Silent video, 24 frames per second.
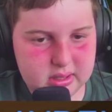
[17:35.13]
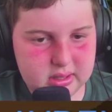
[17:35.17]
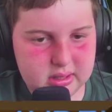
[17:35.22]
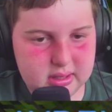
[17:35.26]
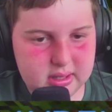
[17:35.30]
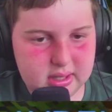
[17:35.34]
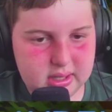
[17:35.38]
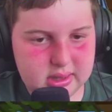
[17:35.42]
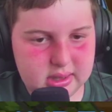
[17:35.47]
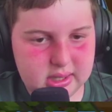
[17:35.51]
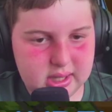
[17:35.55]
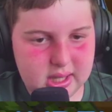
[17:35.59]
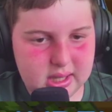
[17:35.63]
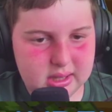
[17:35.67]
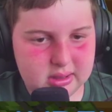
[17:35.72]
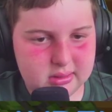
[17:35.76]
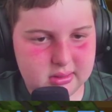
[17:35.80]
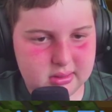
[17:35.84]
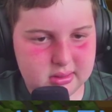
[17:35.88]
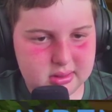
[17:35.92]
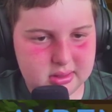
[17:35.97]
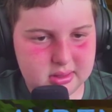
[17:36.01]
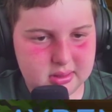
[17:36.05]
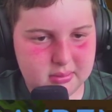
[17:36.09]
And then
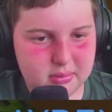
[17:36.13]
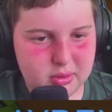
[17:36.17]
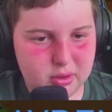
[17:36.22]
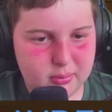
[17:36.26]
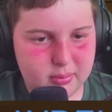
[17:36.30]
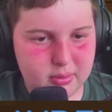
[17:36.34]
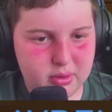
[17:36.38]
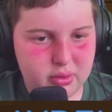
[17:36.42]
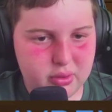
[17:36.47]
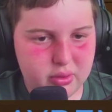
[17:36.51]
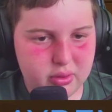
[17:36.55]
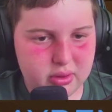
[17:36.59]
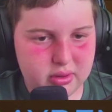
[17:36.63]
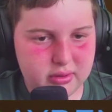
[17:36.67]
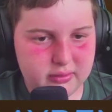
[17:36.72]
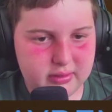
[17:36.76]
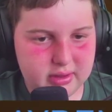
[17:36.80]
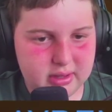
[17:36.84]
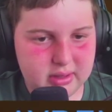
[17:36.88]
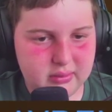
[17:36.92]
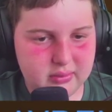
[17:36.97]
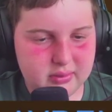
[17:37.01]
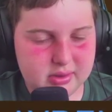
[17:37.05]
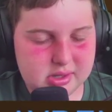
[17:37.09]
there's the mobile
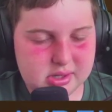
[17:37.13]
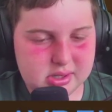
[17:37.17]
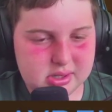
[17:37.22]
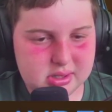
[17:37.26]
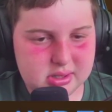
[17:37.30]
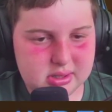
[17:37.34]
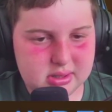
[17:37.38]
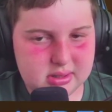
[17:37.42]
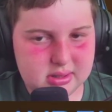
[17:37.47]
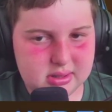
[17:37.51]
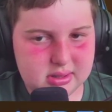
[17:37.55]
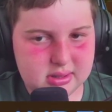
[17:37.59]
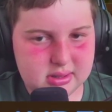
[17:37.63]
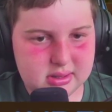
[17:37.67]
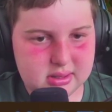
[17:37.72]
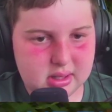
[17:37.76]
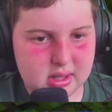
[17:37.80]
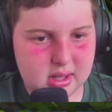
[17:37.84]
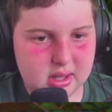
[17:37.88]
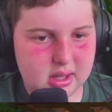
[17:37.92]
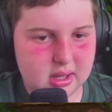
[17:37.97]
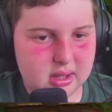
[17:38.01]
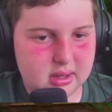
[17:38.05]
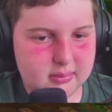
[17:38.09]
ordering, which is
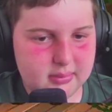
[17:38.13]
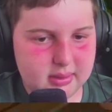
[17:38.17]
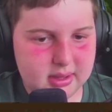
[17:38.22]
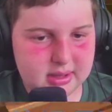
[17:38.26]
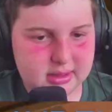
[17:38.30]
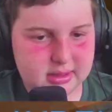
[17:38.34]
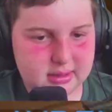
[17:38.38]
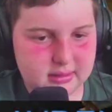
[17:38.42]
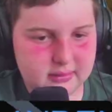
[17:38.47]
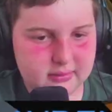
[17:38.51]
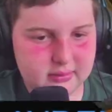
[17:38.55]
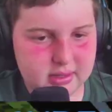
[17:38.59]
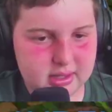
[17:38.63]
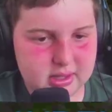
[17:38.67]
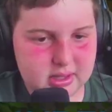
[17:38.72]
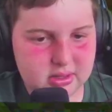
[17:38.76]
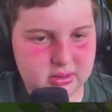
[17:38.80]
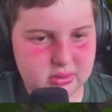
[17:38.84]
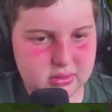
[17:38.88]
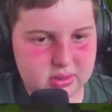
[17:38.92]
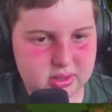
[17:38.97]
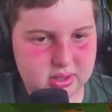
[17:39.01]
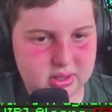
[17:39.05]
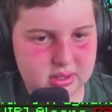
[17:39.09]
basically
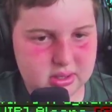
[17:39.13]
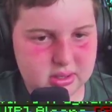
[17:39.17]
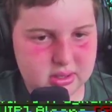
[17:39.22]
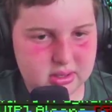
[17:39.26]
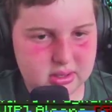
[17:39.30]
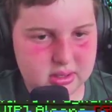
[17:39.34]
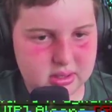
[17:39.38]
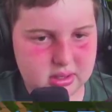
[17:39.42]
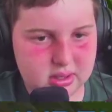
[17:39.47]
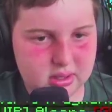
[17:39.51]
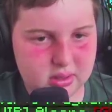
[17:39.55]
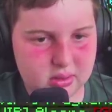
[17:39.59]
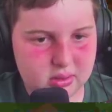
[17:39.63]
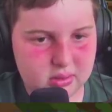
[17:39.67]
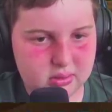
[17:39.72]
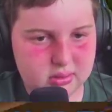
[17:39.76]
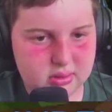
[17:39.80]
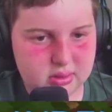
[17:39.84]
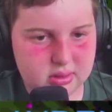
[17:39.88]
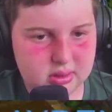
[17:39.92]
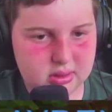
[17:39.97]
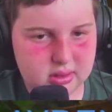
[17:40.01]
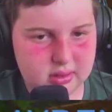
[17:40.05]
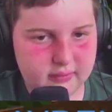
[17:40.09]
you can go.
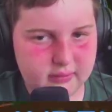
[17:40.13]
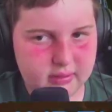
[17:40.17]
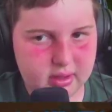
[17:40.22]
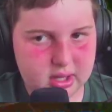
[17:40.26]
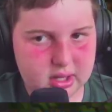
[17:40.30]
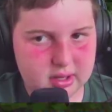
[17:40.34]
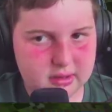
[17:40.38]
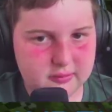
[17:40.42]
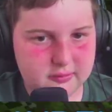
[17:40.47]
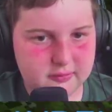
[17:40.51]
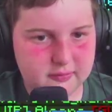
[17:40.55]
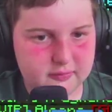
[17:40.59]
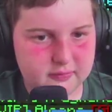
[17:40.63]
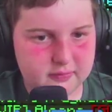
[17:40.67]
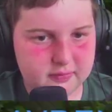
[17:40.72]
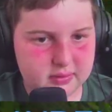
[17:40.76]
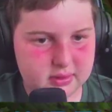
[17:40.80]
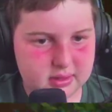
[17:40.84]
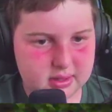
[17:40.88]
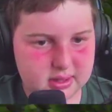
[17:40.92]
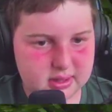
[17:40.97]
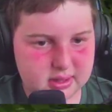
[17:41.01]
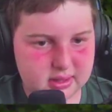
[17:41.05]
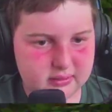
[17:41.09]
A lot of
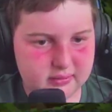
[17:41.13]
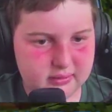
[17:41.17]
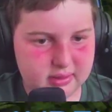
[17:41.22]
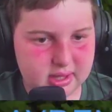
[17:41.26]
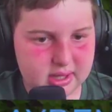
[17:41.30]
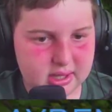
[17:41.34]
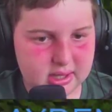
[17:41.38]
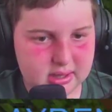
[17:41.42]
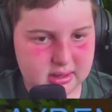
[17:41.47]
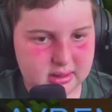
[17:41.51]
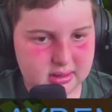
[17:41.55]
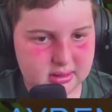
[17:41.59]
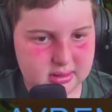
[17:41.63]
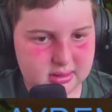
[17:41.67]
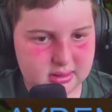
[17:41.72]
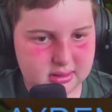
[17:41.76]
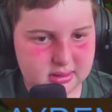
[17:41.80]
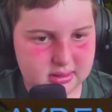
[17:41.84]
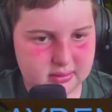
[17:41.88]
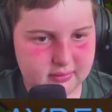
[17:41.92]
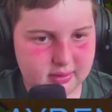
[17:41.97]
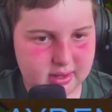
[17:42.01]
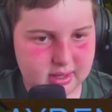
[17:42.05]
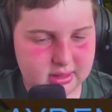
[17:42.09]
Disneyland's
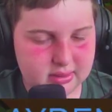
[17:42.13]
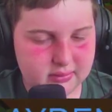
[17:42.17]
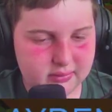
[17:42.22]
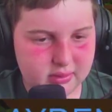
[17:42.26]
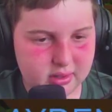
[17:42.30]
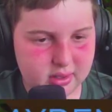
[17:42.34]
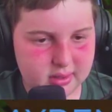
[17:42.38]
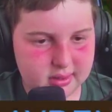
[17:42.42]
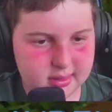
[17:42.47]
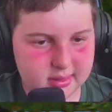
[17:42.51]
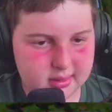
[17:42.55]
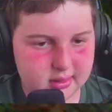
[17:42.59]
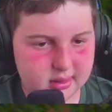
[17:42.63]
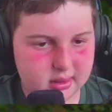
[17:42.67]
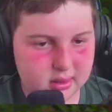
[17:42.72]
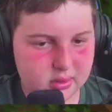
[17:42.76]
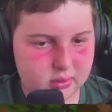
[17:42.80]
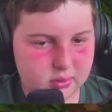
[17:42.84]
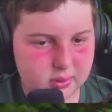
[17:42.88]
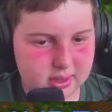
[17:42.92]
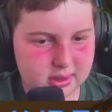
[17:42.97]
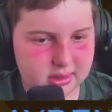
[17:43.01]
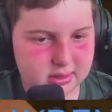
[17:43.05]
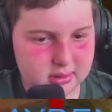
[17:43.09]
restaurants are
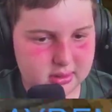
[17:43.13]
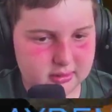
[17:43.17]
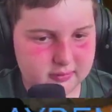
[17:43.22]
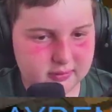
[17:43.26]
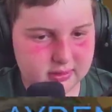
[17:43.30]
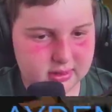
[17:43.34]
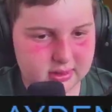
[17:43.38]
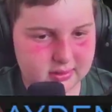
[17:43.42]
quick service